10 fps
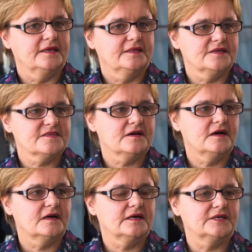It is
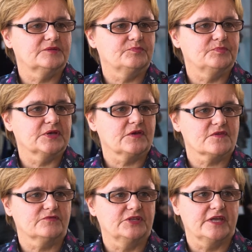hard
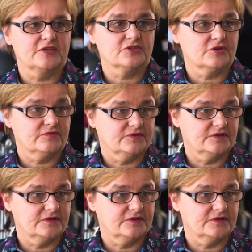because of the nature of